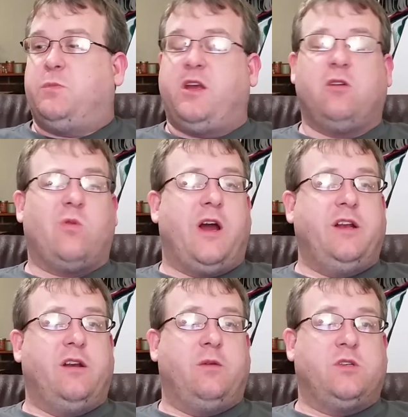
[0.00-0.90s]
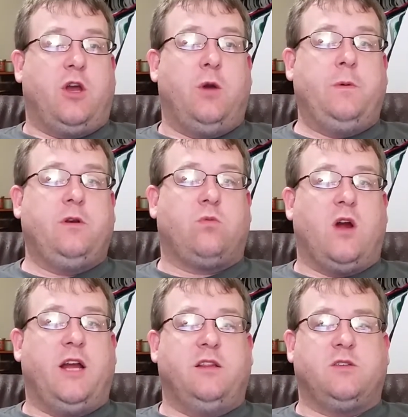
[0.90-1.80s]
Speaking of riding, I was hoping to
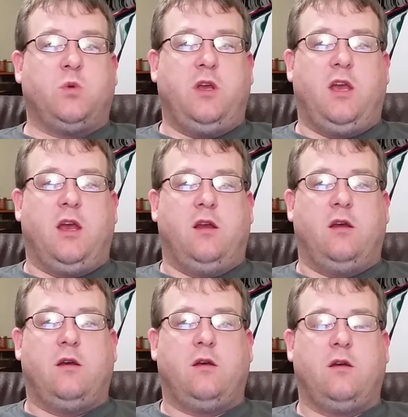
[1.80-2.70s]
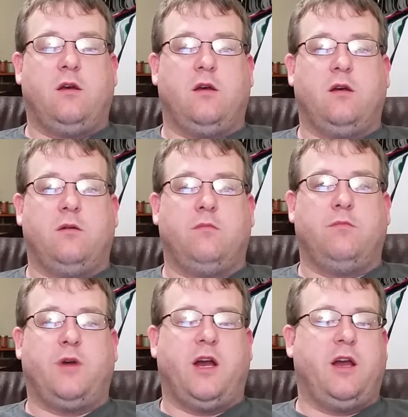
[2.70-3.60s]
ride this weekend.
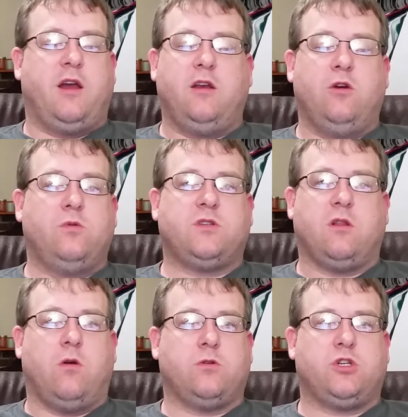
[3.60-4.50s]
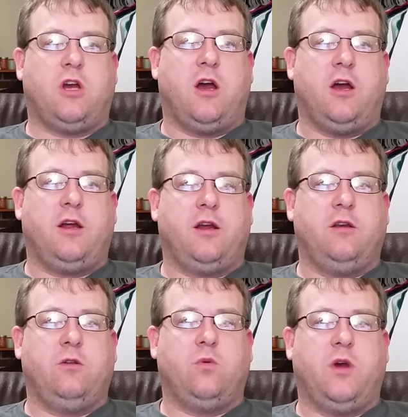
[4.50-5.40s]
I knew it was a long shot. I
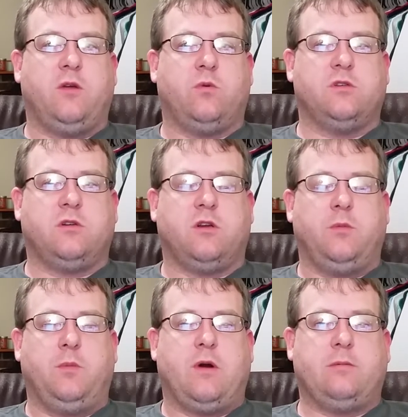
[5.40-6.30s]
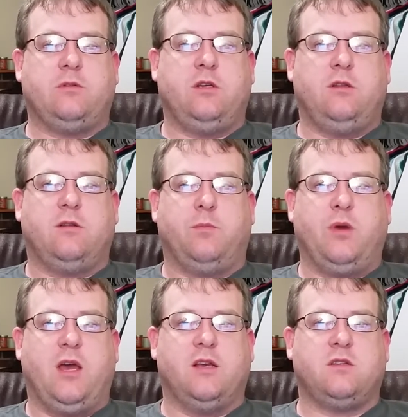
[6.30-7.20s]
knew the weather wasn't going to be probably the
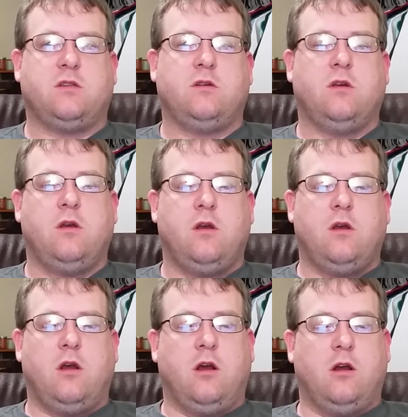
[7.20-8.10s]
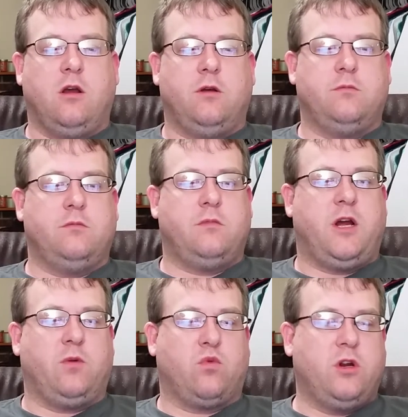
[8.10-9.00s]
best.
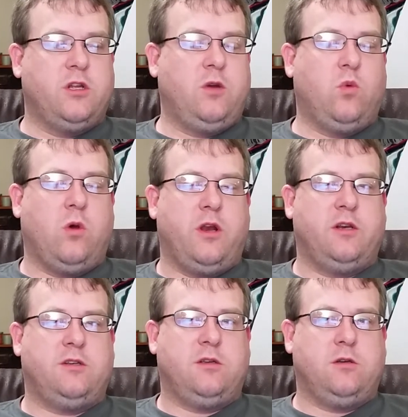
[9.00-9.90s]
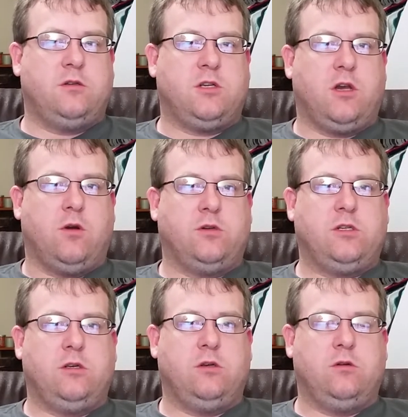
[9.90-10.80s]
I really wanted to go
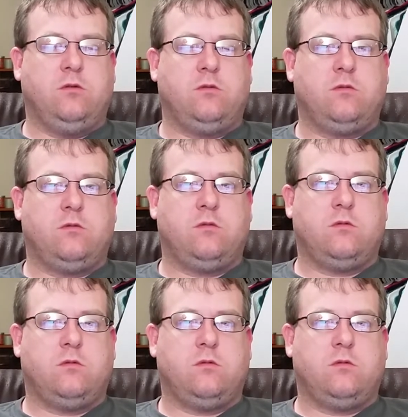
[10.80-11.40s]
to...